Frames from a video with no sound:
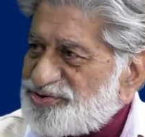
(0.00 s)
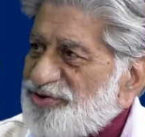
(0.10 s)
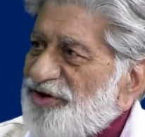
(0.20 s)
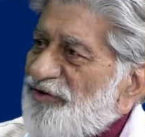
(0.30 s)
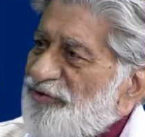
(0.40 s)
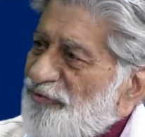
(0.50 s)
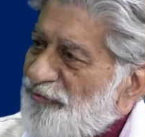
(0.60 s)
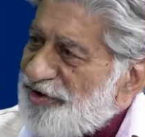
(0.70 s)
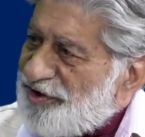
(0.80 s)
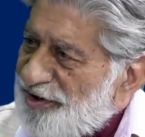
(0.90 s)
So they went for
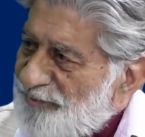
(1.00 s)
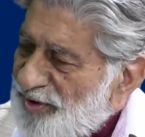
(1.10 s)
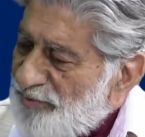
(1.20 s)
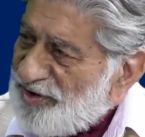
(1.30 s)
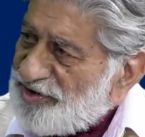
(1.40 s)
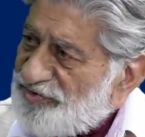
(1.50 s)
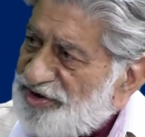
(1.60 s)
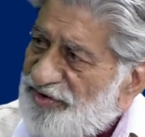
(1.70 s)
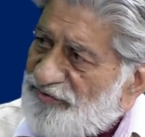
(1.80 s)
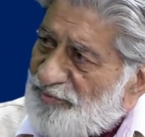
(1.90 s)
free trade. By the way,
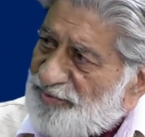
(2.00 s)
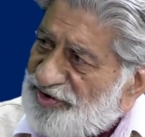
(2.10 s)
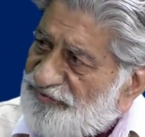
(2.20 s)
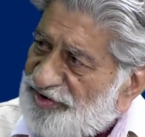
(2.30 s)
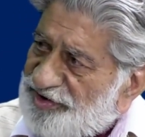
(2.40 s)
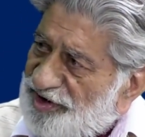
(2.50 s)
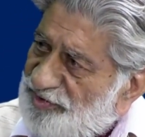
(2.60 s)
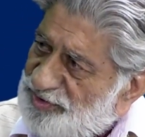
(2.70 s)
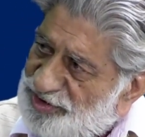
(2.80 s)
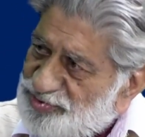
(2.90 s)
they have complete free
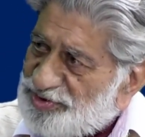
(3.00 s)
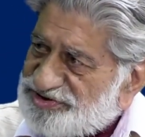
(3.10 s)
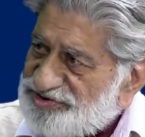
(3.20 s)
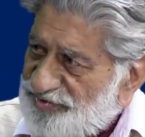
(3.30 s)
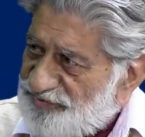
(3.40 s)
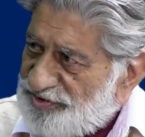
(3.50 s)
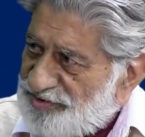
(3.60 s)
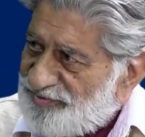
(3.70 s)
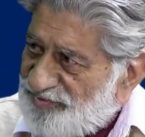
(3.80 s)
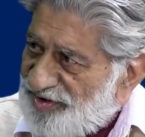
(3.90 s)
trade with the US even
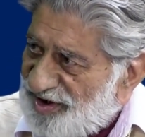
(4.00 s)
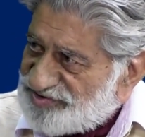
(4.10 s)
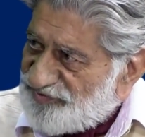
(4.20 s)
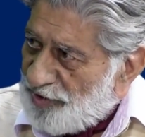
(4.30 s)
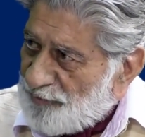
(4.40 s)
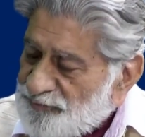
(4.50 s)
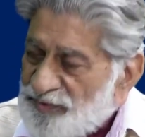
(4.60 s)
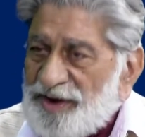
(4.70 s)
as now.